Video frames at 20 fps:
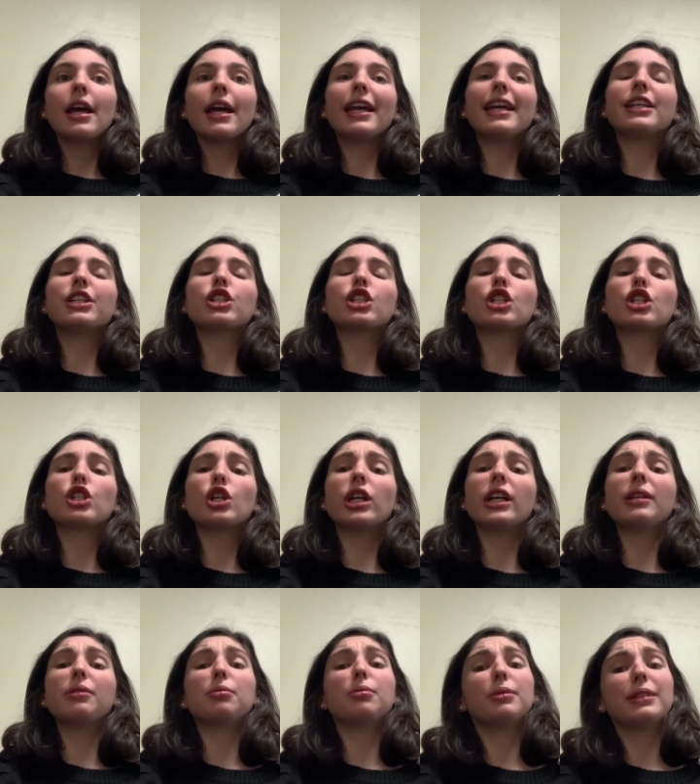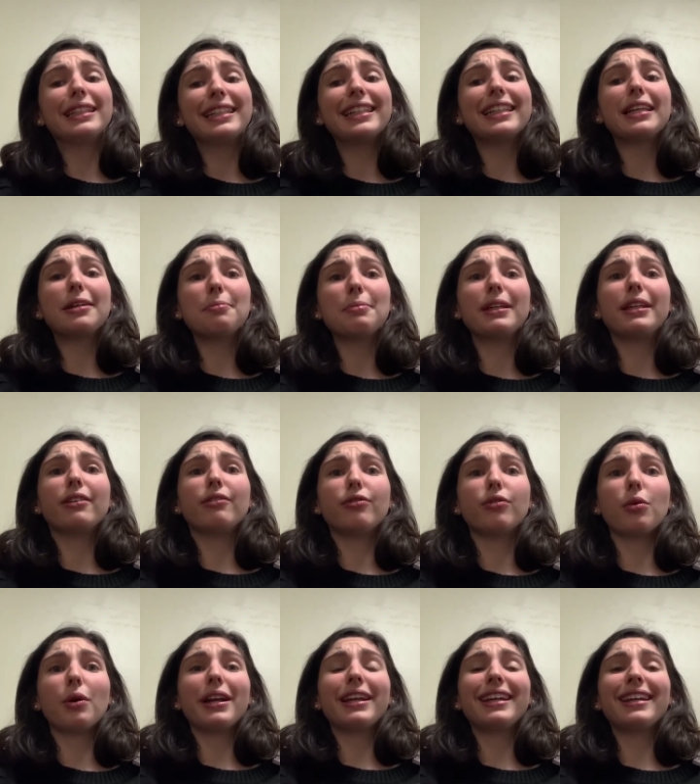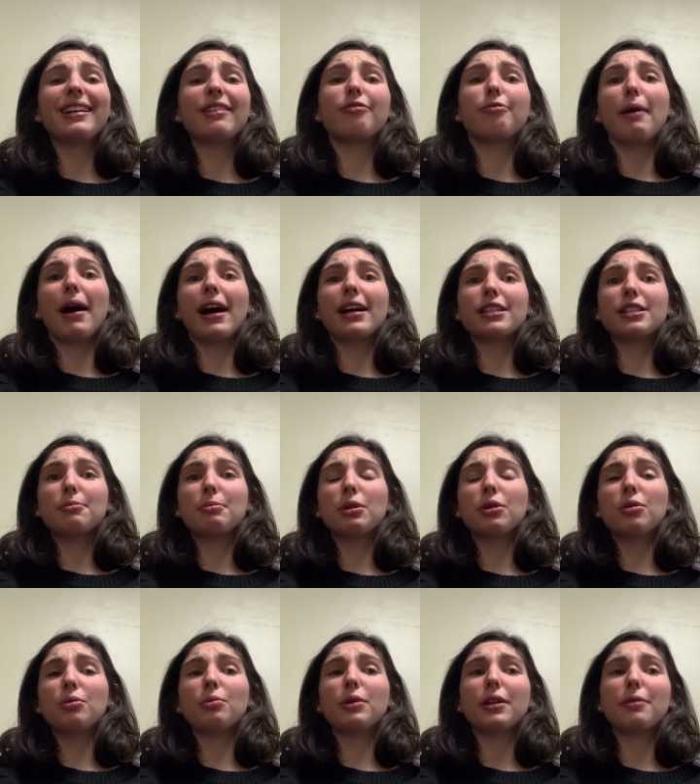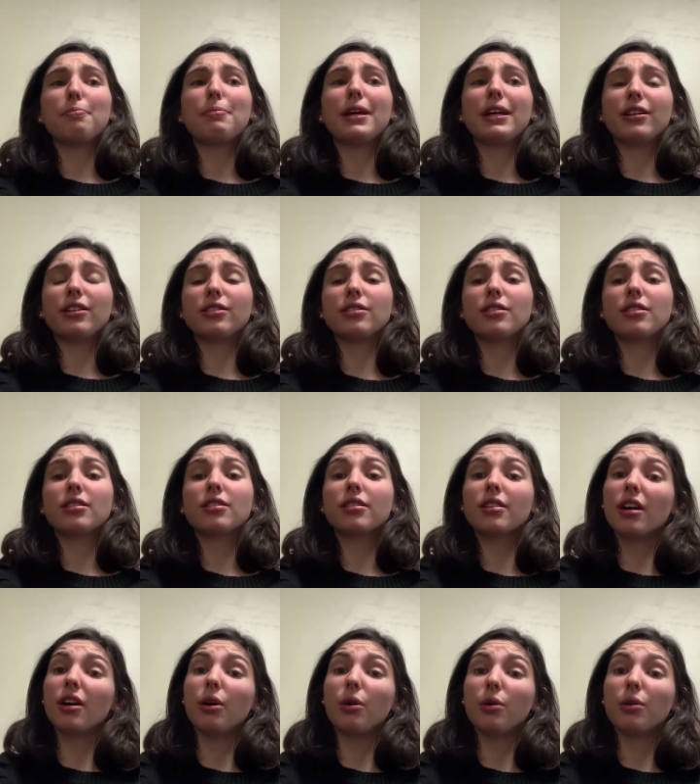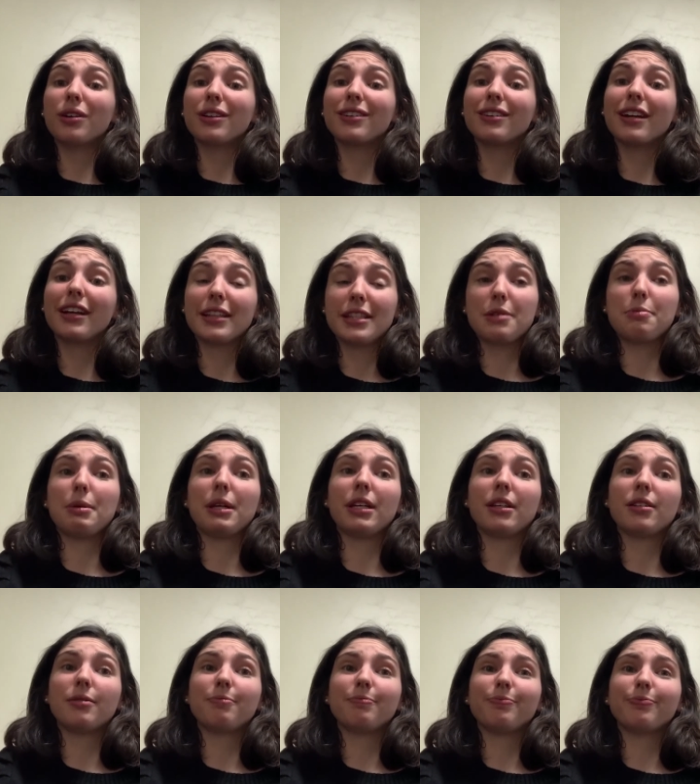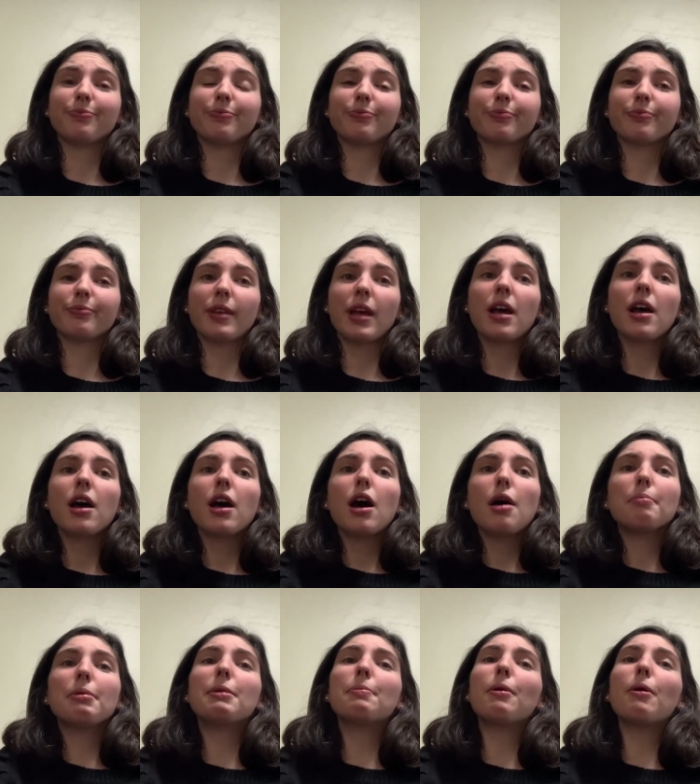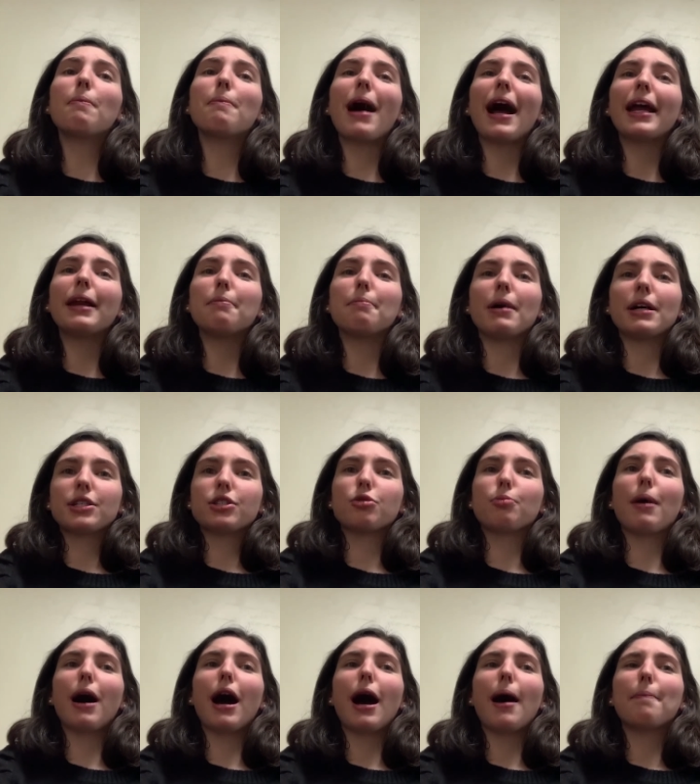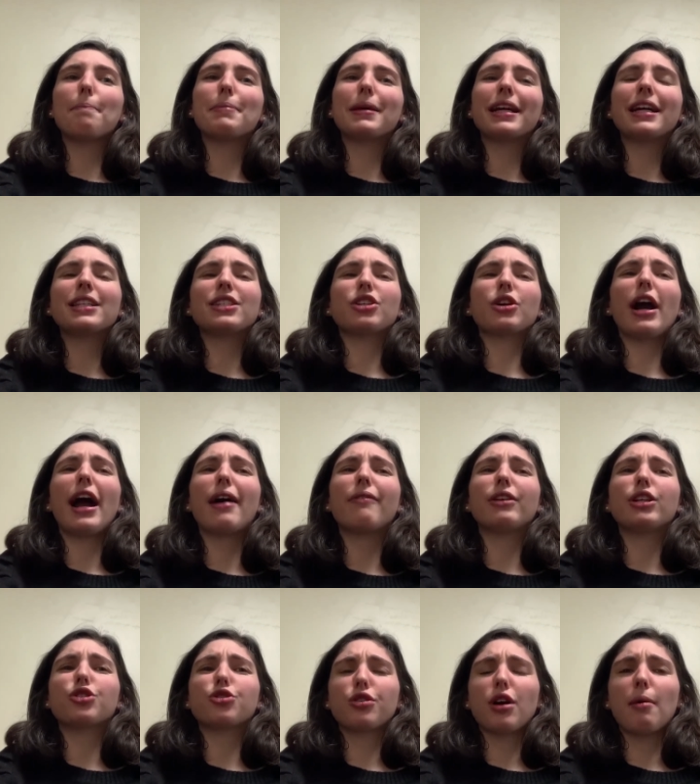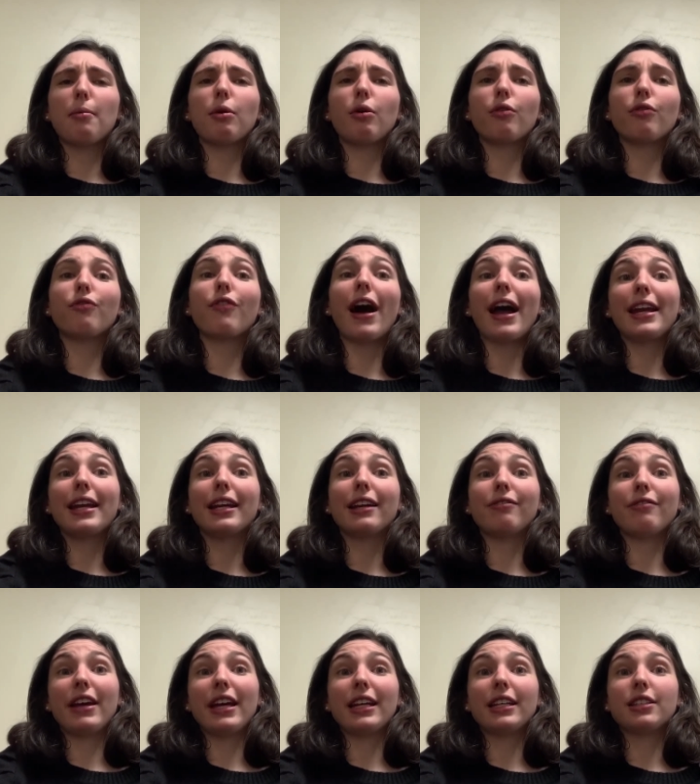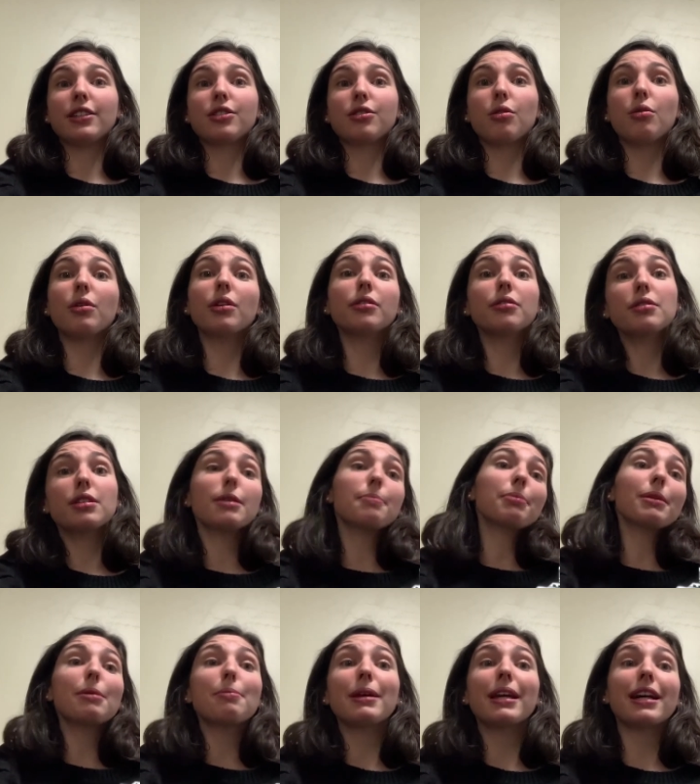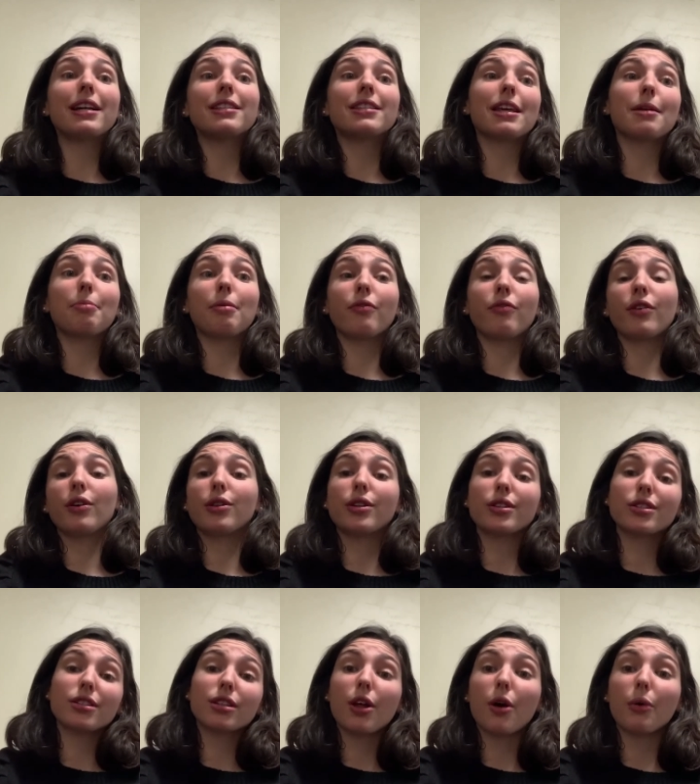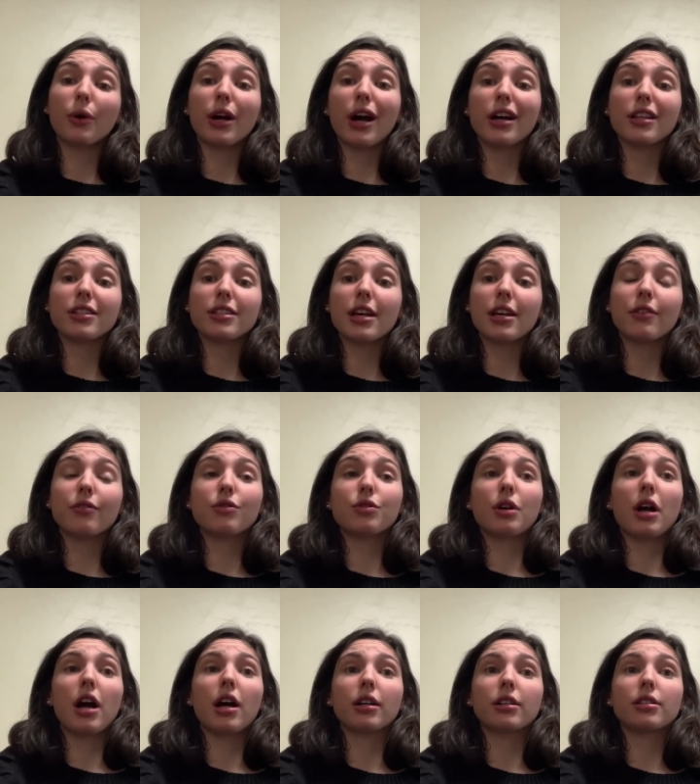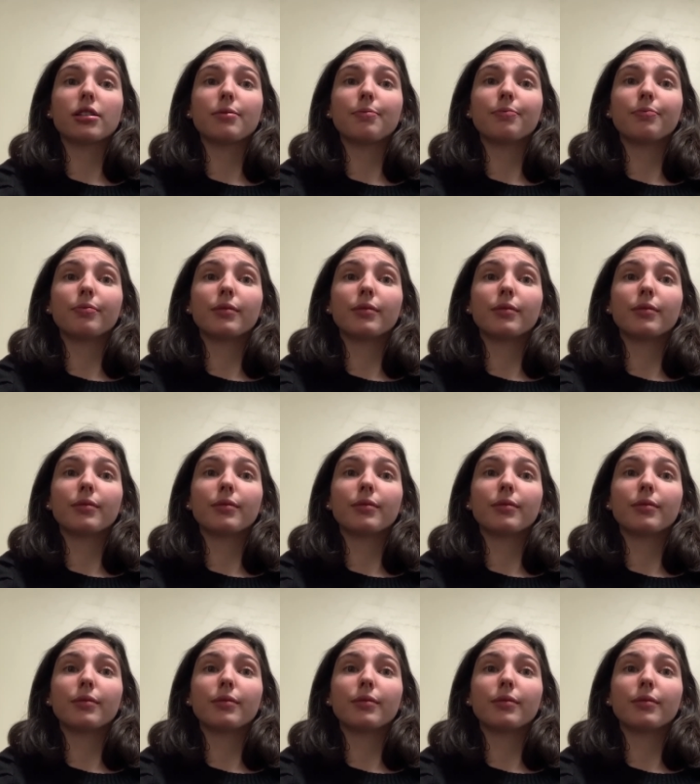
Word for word: It should really be avoided, if possible, with pills, coke, and speed. People might muscle pop because they're having trouble finding veins, or simply because they prefer the slower onset of drugs.